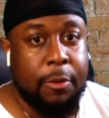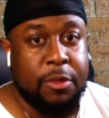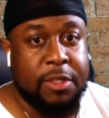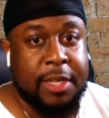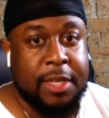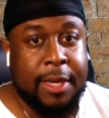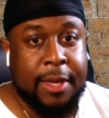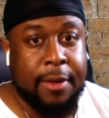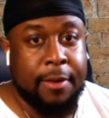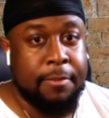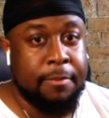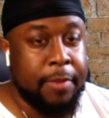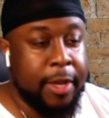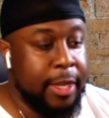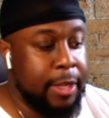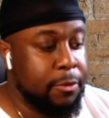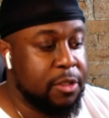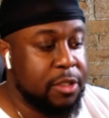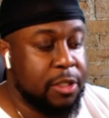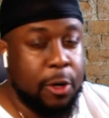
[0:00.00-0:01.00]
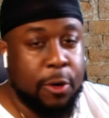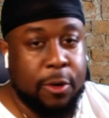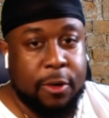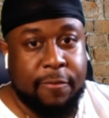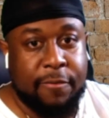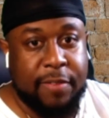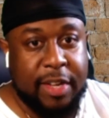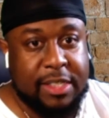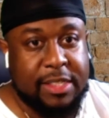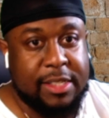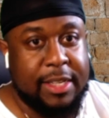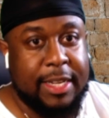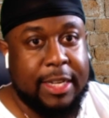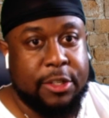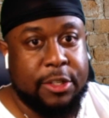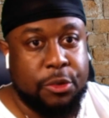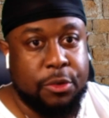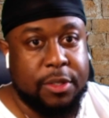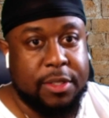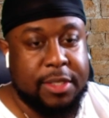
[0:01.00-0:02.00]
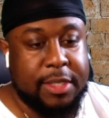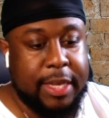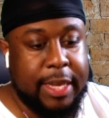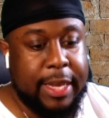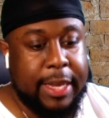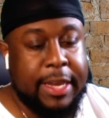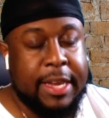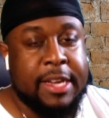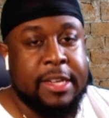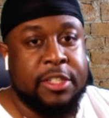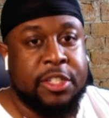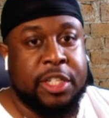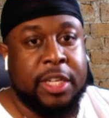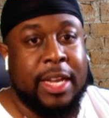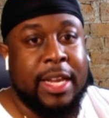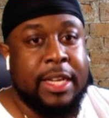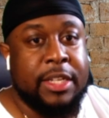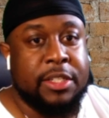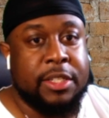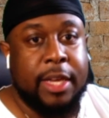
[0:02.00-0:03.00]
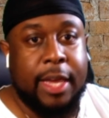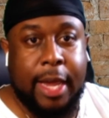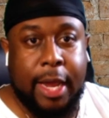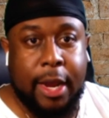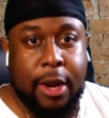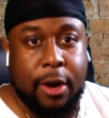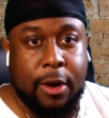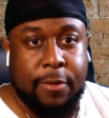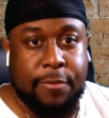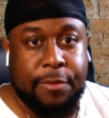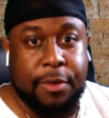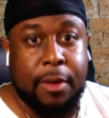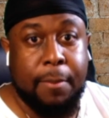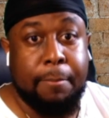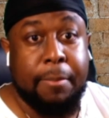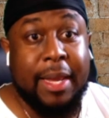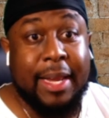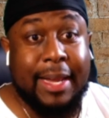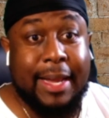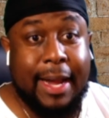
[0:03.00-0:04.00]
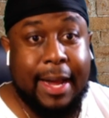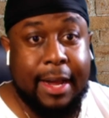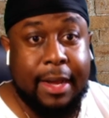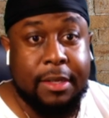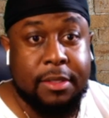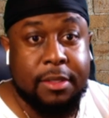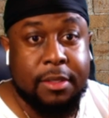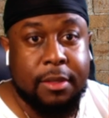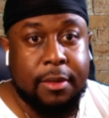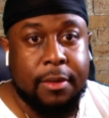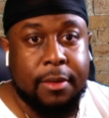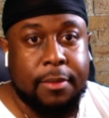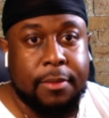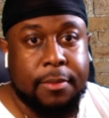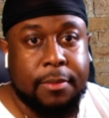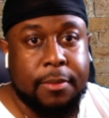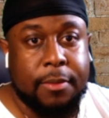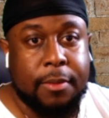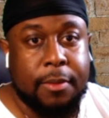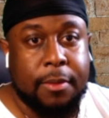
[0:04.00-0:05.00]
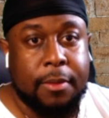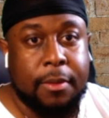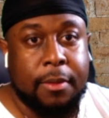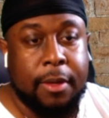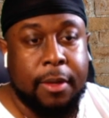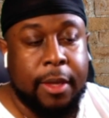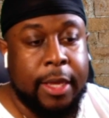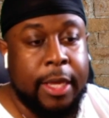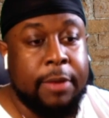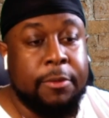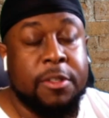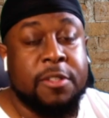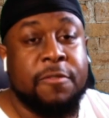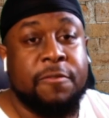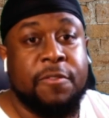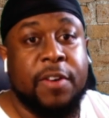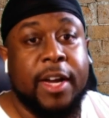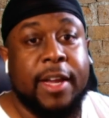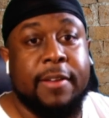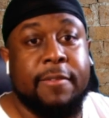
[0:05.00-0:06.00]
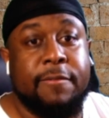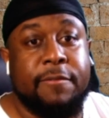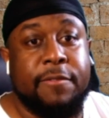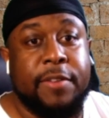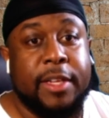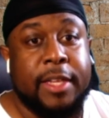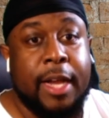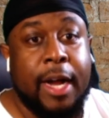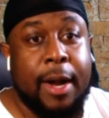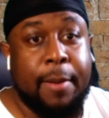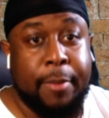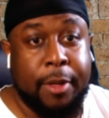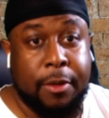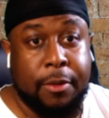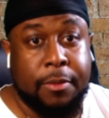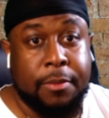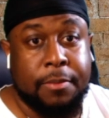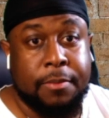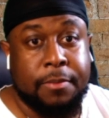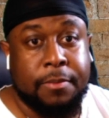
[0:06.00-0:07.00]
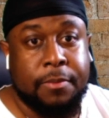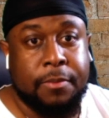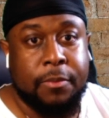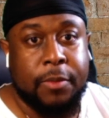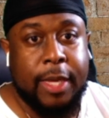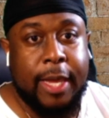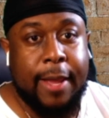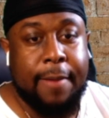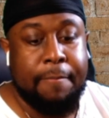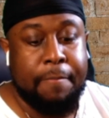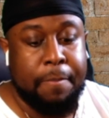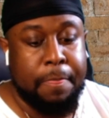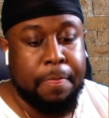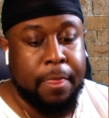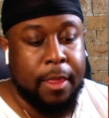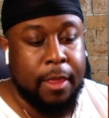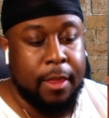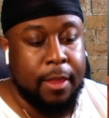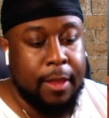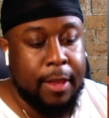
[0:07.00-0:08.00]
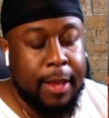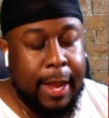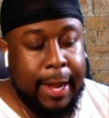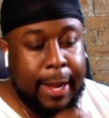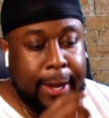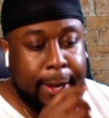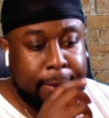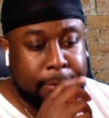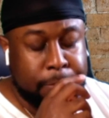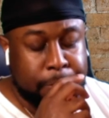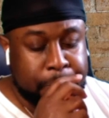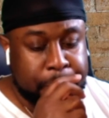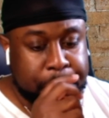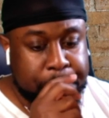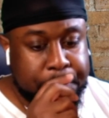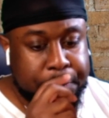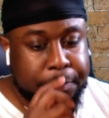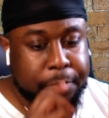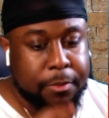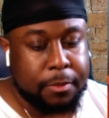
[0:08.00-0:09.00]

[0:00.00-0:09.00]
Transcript: It was him and it was Dirk Nowitzki that you could say changed the era for the big guys. He was fucking phenomenal. Okay. Um,